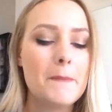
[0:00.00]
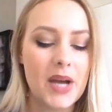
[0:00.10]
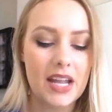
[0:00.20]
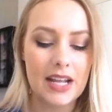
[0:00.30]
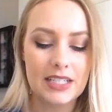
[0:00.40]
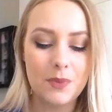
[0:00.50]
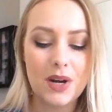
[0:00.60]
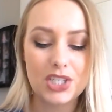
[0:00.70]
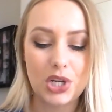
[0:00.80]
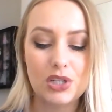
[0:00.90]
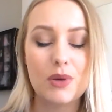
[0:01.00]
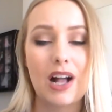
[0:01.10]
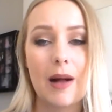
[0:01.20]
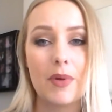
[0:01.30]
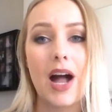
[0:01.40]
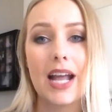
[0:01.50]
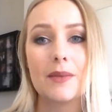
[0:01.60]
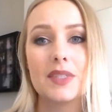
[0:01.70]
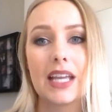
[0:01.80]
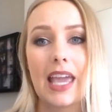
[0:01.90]
but I did want to show you a couple
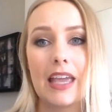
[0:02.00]
items that